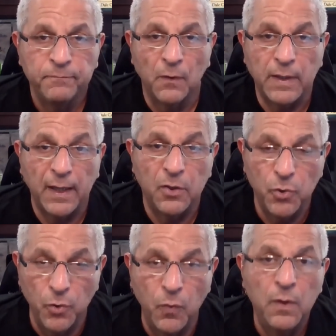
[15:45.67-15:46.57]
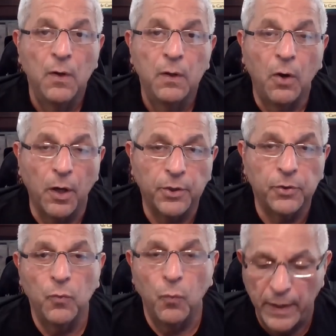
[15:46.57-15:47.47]
Okay, who are
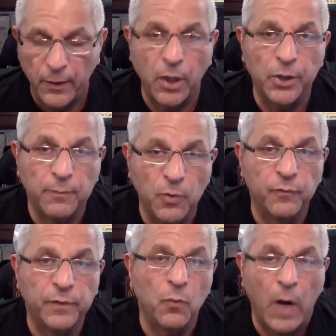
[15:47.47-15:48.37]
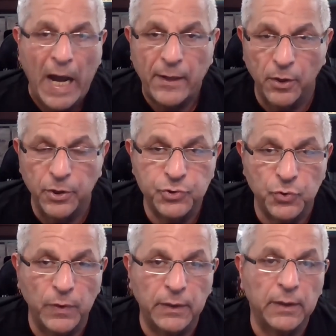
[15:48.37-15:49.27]
you? Where are you moving? Why are you
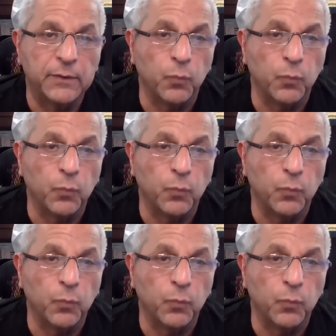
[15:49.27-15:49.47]
doing it?